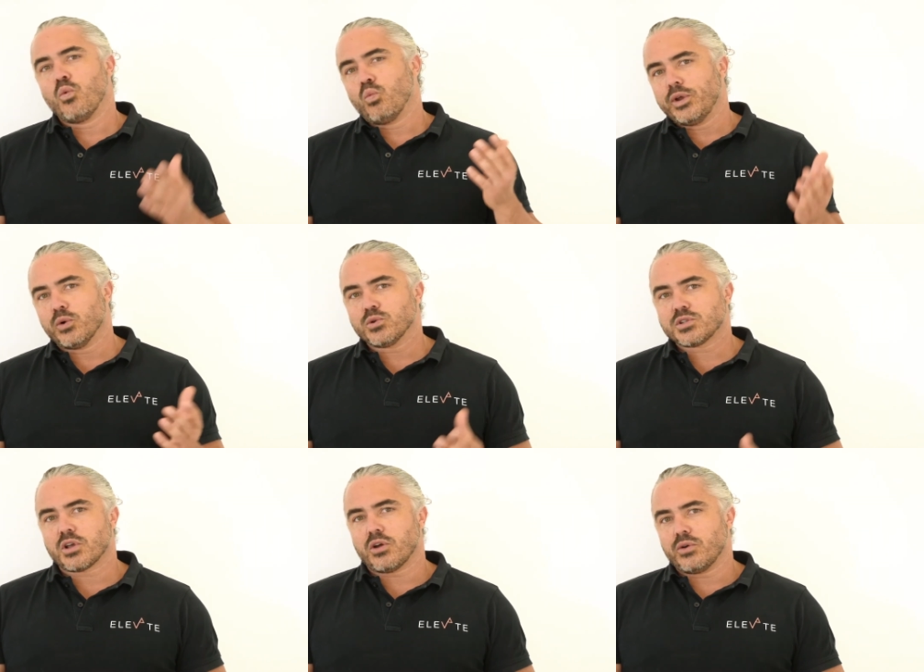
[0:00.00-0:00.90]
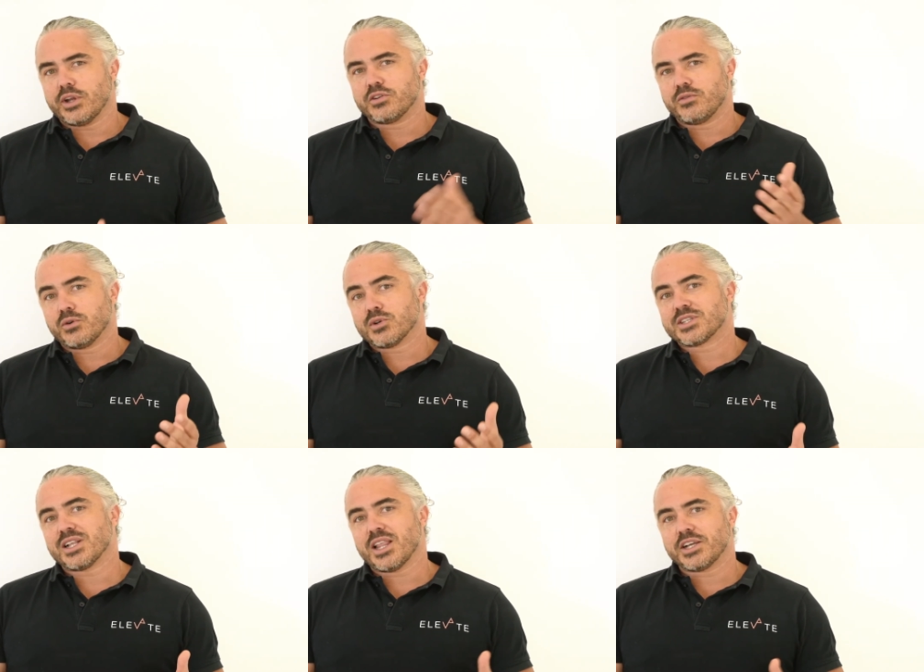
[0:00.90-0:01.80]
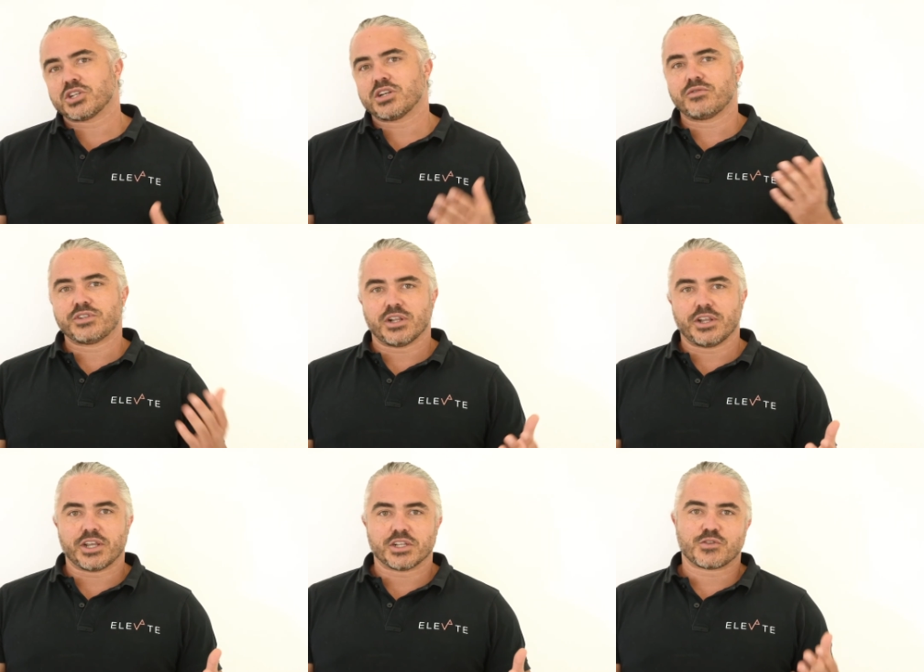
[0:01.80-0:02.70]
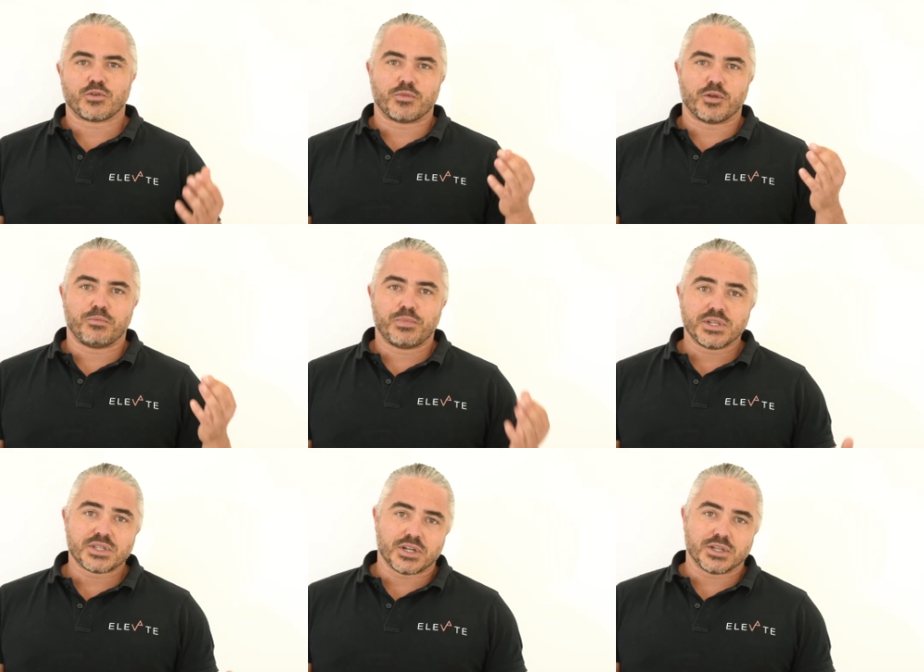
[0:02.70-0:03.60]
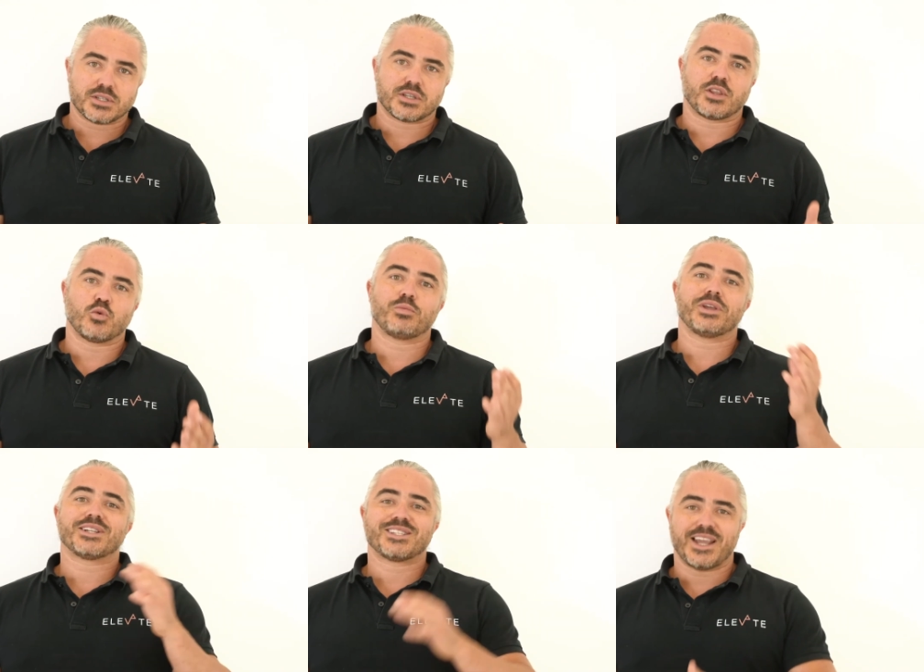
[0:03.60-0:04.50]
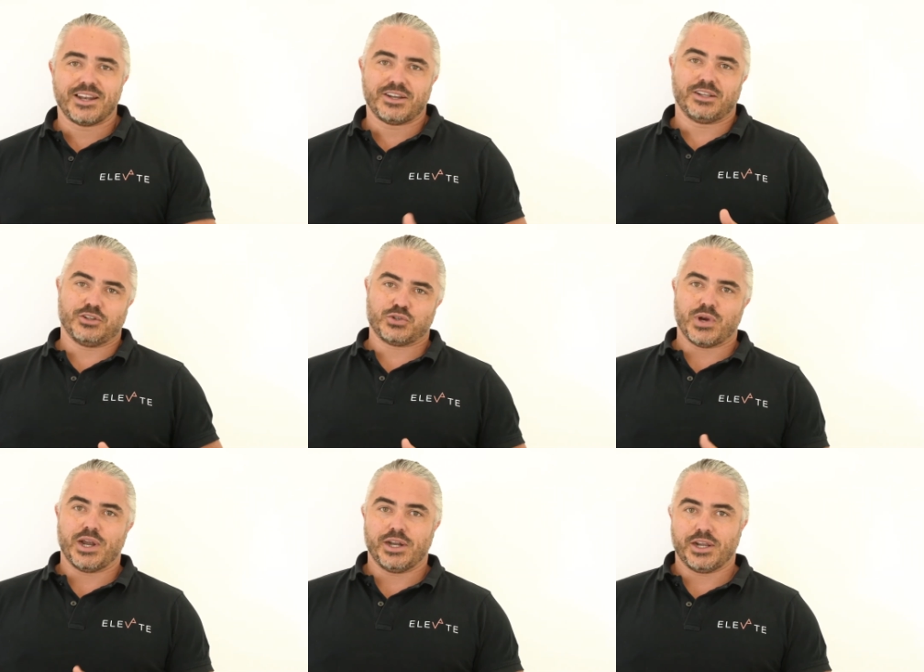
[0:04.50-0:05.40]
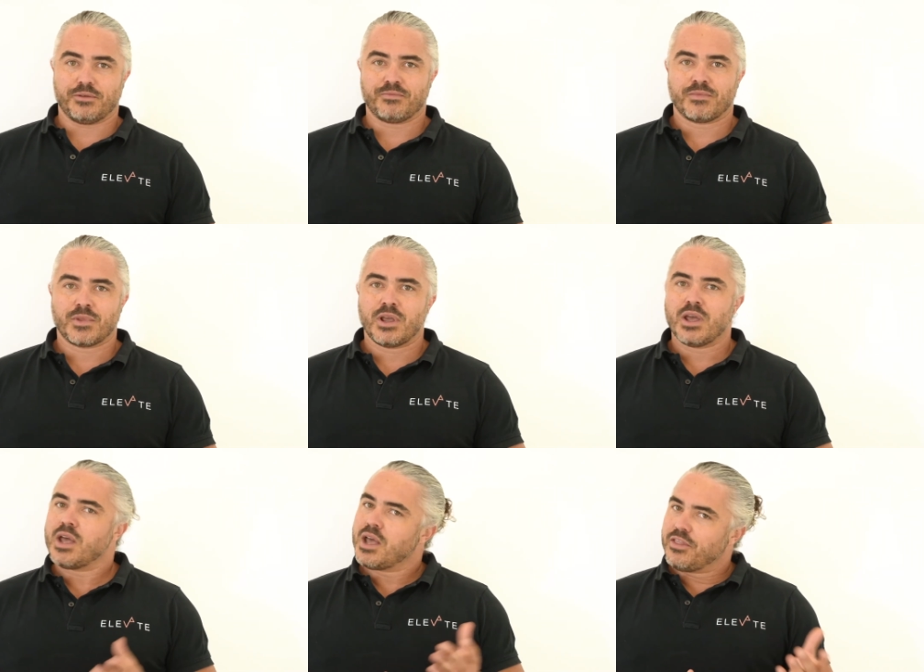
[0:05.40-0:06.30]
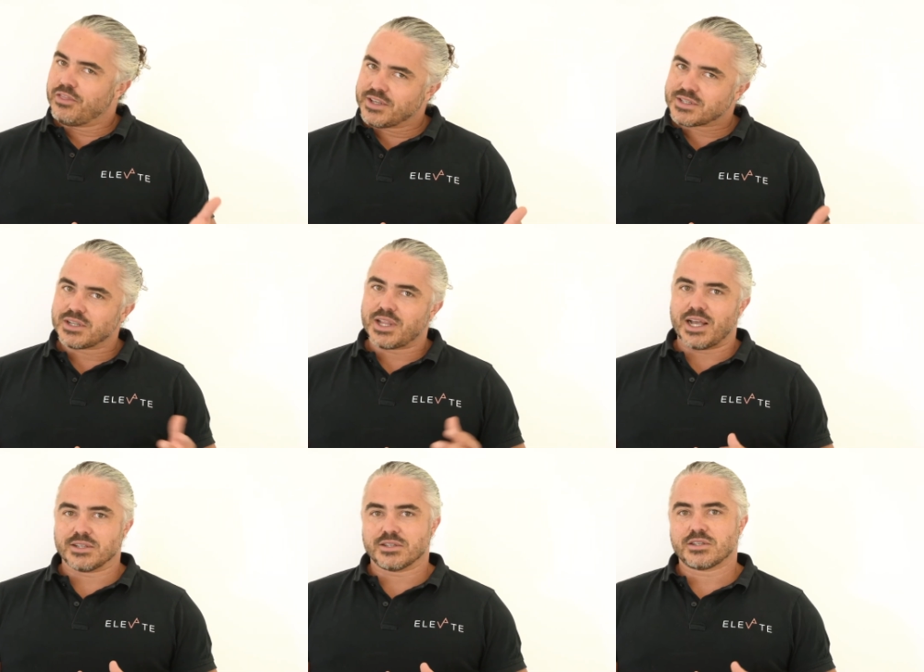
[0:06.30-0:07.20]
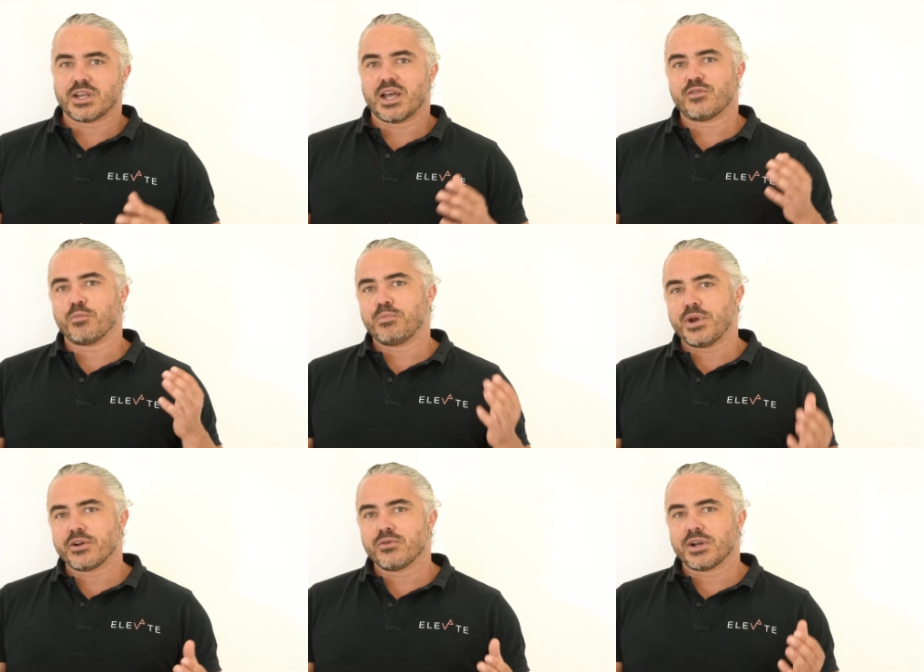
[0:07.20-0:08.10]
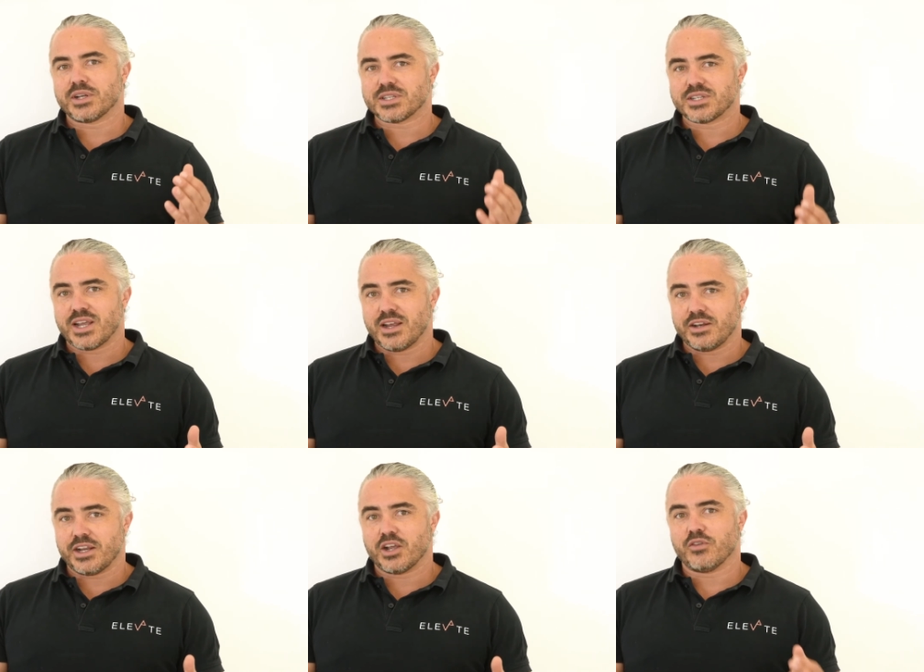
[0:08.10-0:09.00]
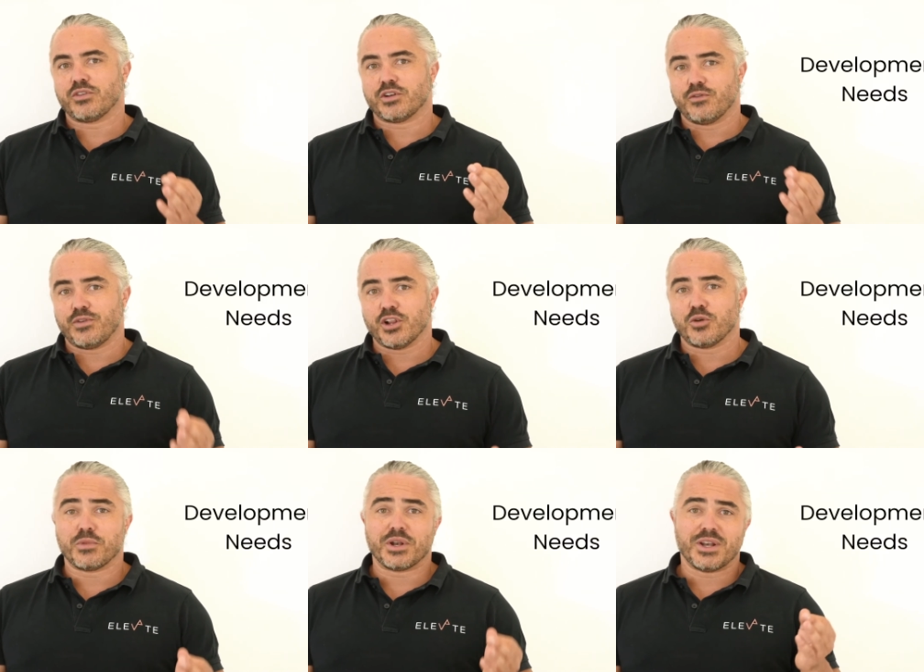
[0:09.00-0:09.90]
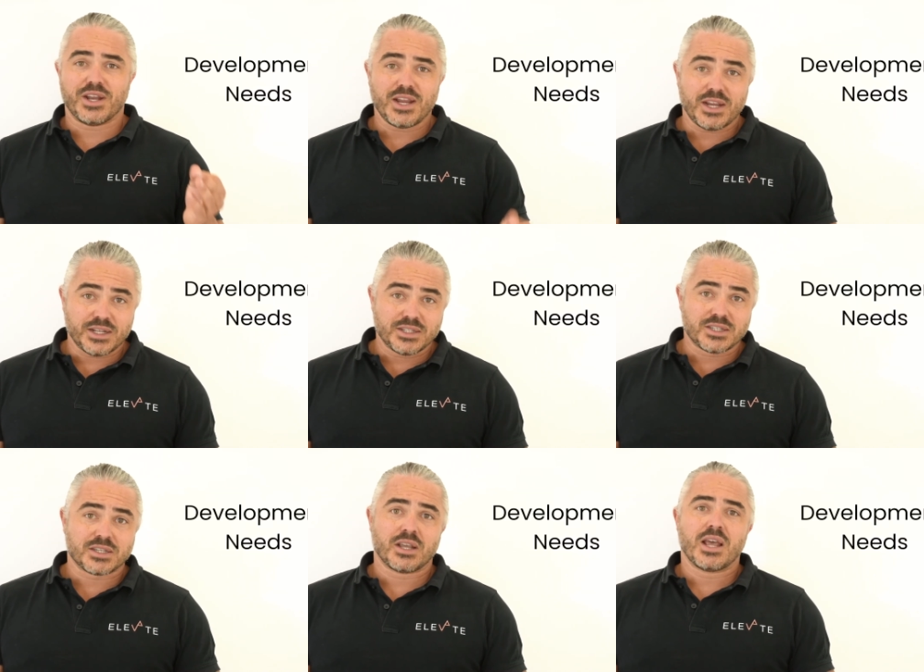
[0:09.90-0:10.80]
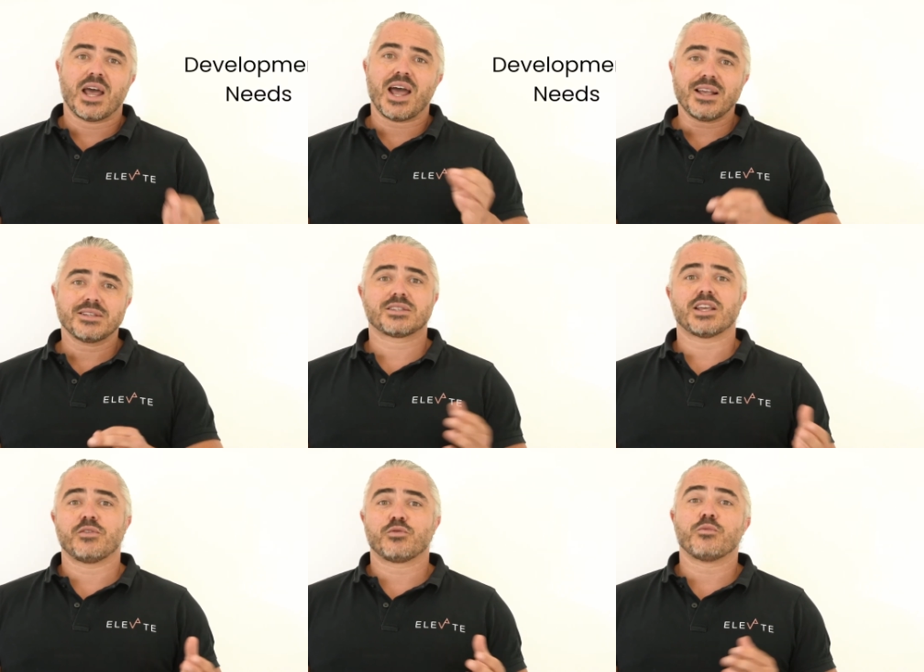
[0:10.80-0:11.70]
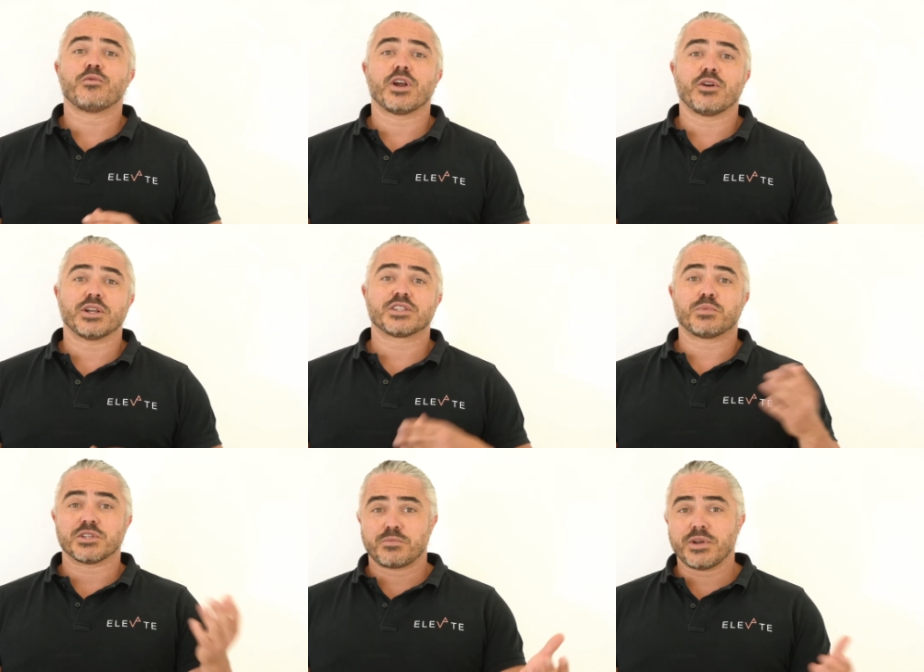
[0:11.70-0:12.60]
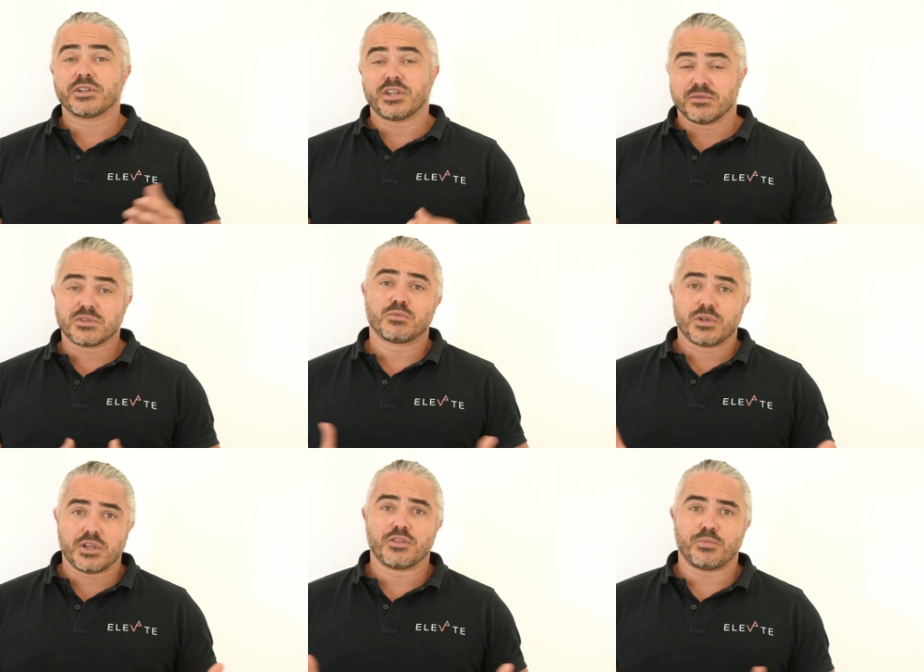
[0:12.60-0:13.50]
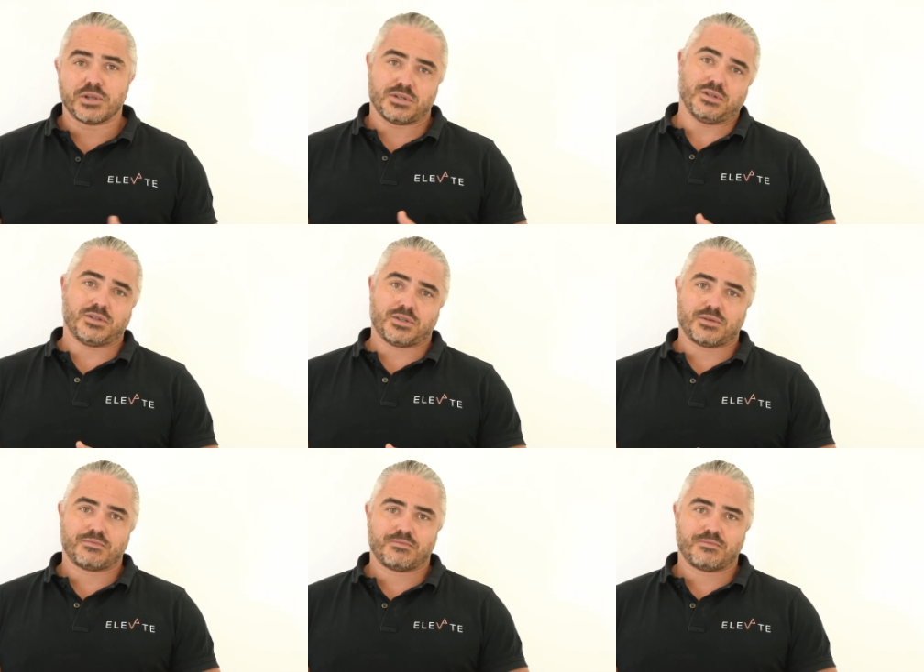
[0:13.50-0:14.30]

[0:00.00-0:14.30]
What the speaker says: We also interview a selection of delegates from the business that will be attending the training. This allows us to have a better understanding of the development needs as seen from various perspectives within the business.